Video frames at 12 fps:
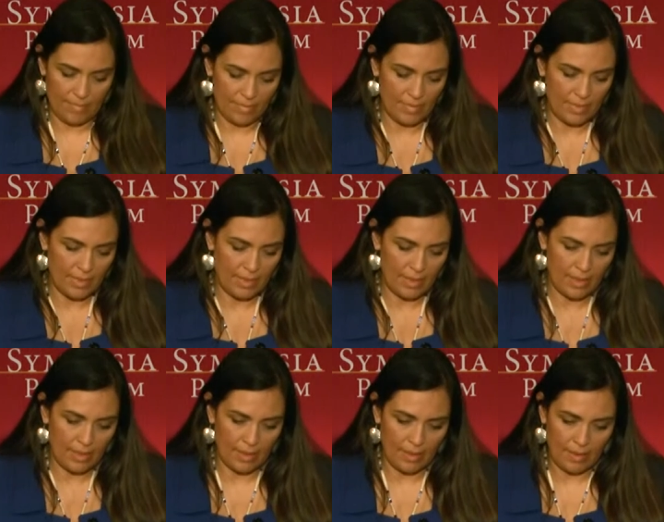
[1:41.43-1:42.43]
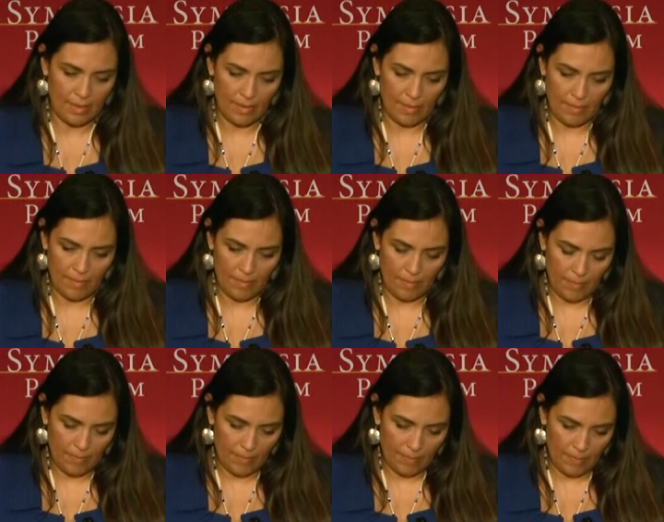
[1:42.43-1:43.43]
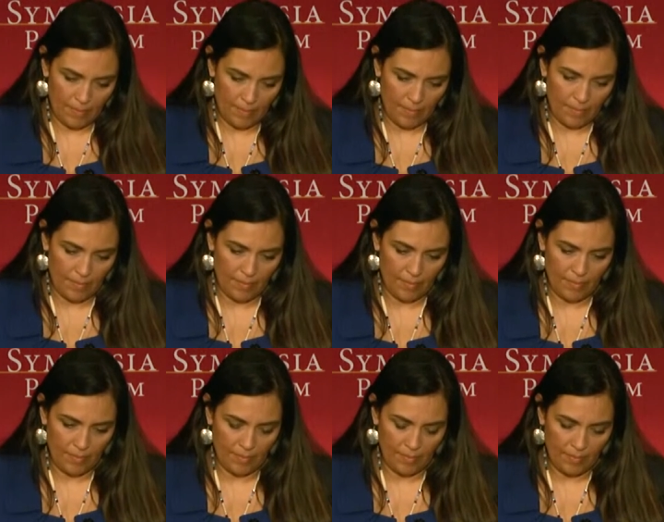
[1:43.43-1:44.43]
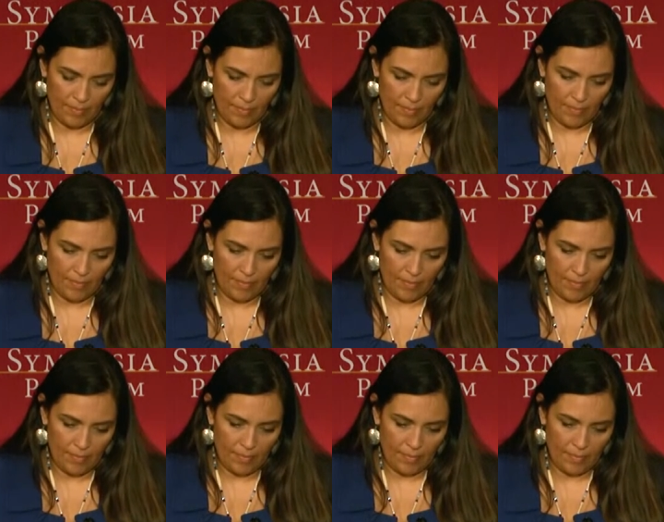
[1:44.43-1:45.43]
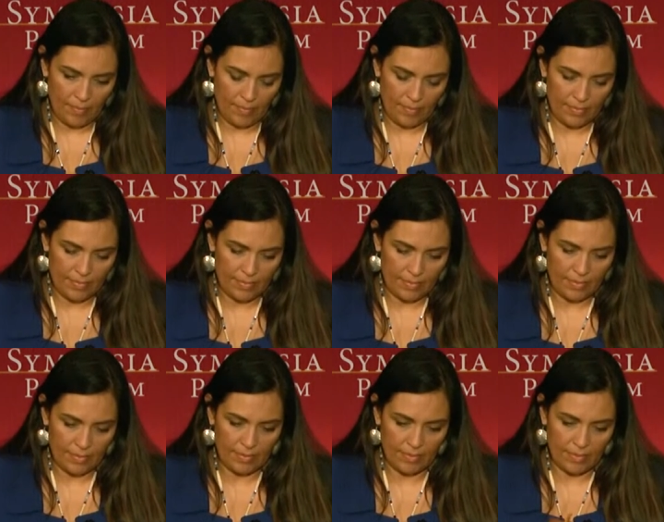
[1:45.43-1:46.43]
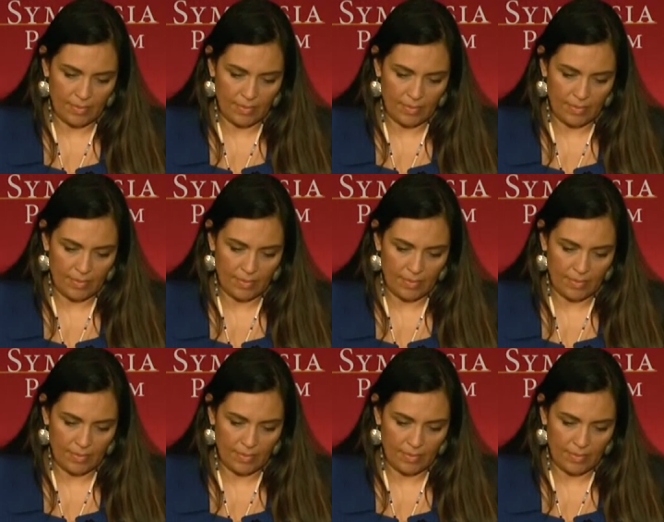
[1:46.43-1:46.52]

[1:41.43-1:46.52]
[no speech]